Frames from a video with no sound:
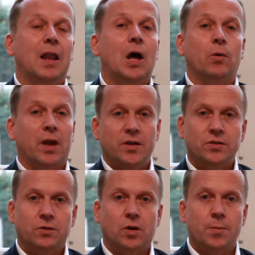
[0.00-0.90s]
allowing
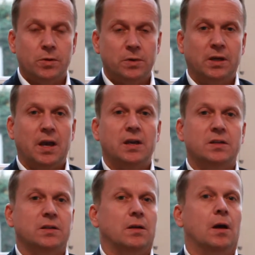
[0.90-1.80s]
us to
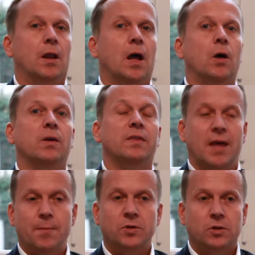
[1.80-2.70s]
communicate, allowing
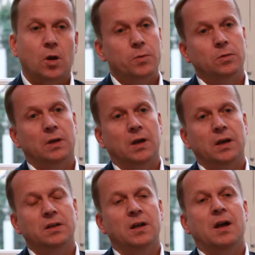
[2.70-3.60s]
them to
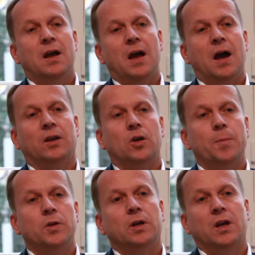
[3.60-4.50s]
communicate. And
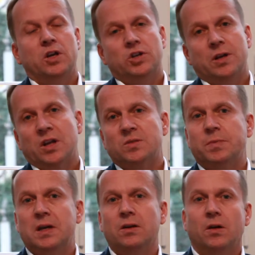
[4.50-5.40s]
communication has
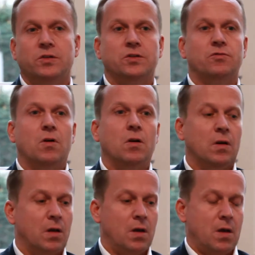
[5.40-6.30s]
been a
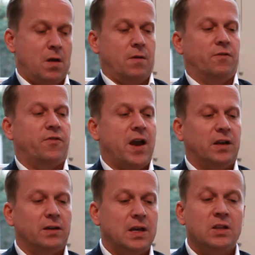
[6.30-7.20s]
strong
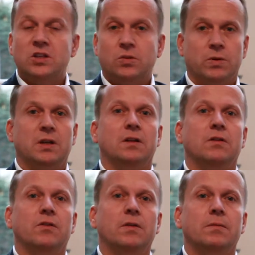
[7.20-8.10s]
fact in
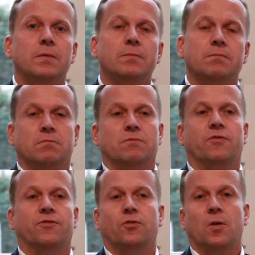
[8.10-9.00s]
Sweden
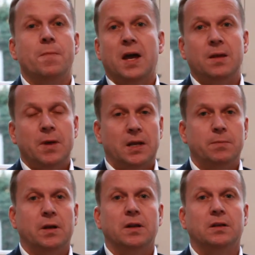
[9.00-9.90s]
for many, many,
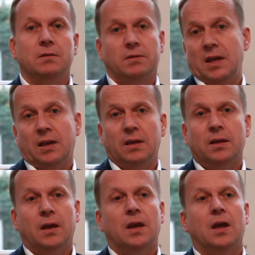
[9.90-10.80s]
many
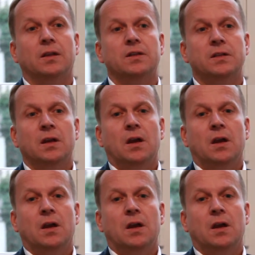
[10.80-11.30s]
decades.